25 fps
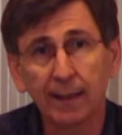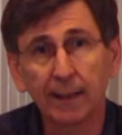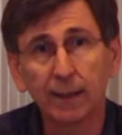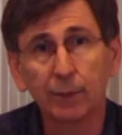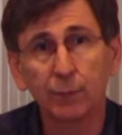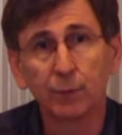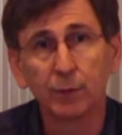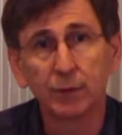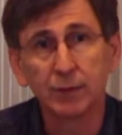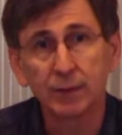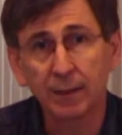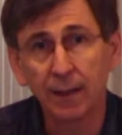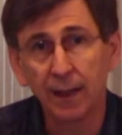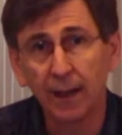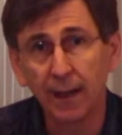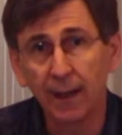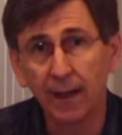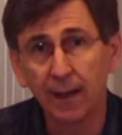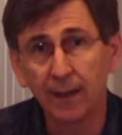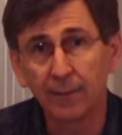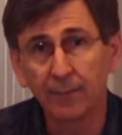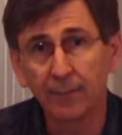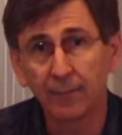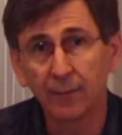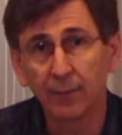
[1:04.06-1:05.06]
it was
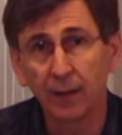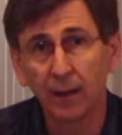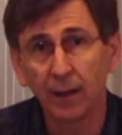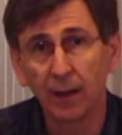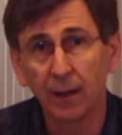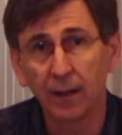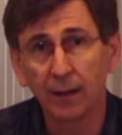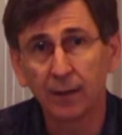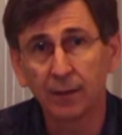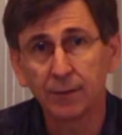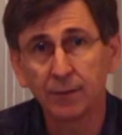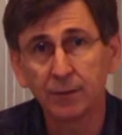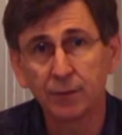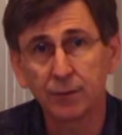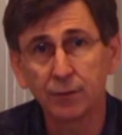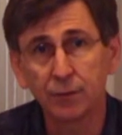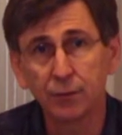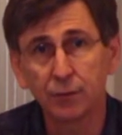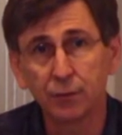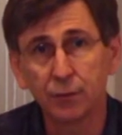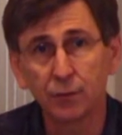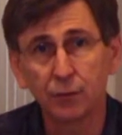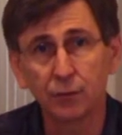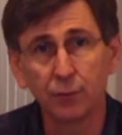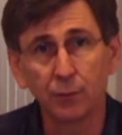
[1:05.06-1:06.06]
time for us
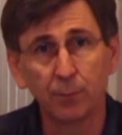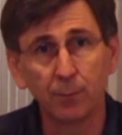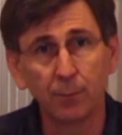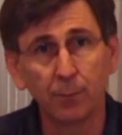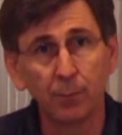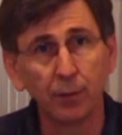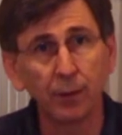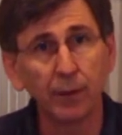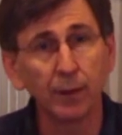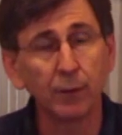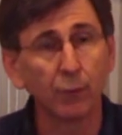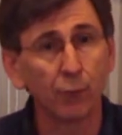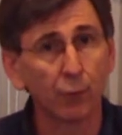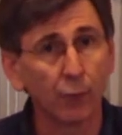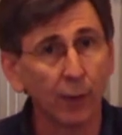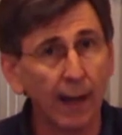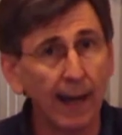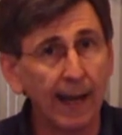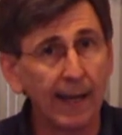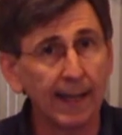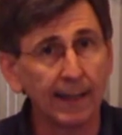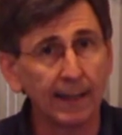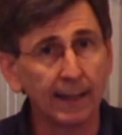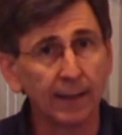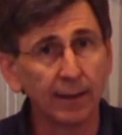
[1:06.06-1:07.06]
to put in
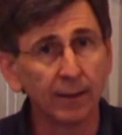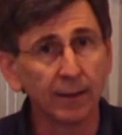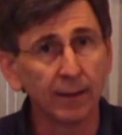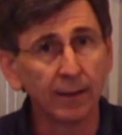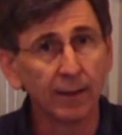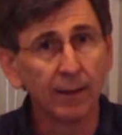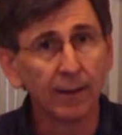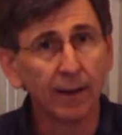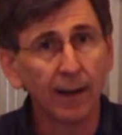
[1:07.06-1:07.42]
writing